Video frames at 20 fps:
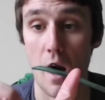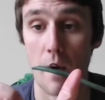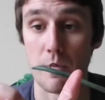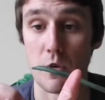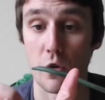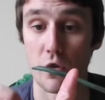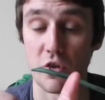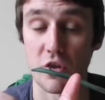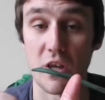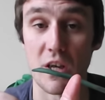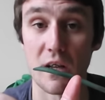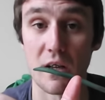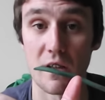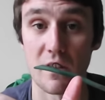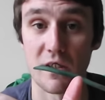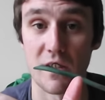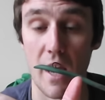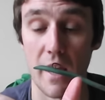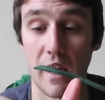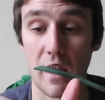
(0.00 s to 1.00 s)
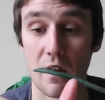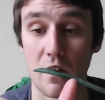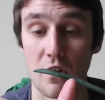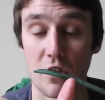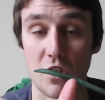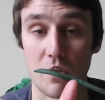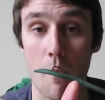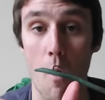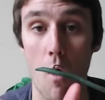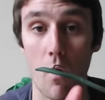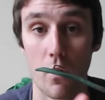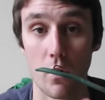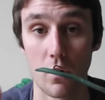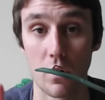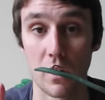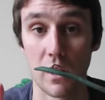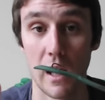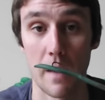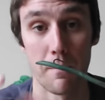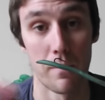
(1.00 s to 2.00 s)
You'll see it in a second in a small little
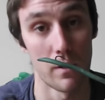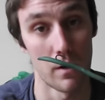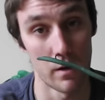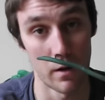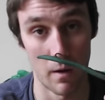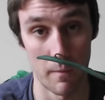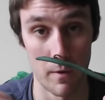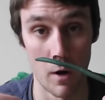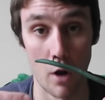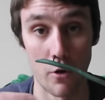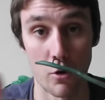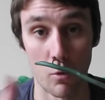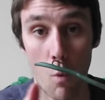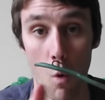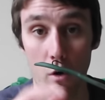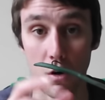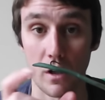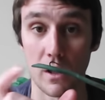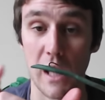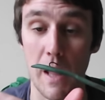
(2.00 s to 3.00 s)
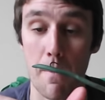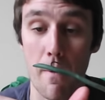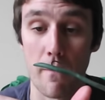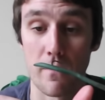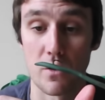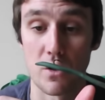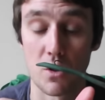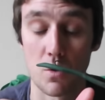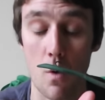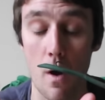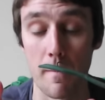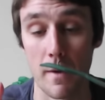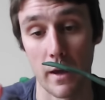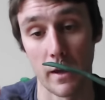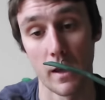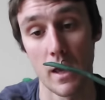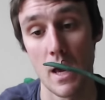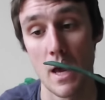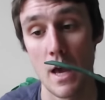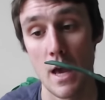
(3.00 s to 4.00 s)
clip, an underwater clip of it
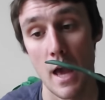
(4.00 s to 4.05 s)
swimming.